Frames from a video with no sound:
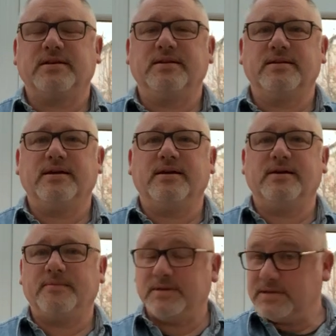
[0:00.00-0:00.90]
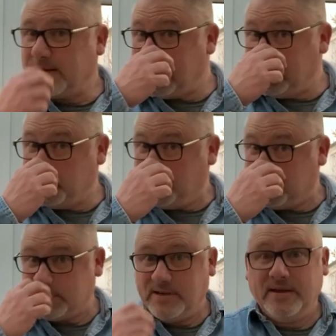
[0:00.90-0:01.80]
And we certainly
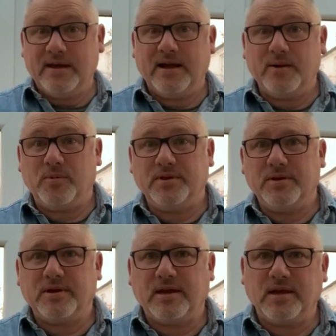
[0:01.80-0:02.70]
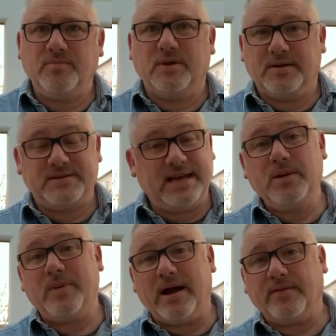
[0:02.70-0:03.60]
endorse what the UK government has said
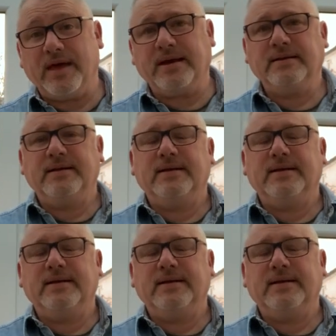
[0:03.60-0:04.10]
about that.